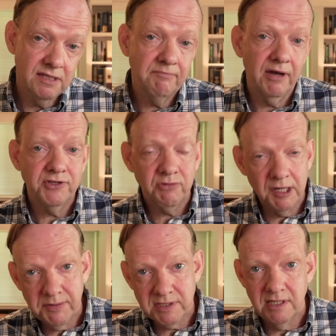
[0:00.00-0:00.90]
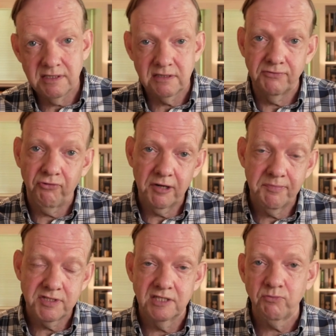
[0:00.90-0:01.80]
then by 20% and
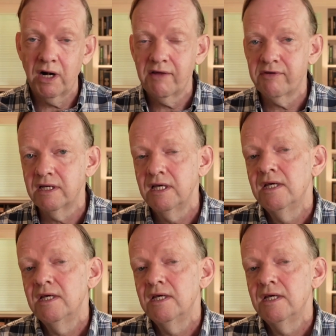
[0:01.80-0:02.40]
40%, whatever.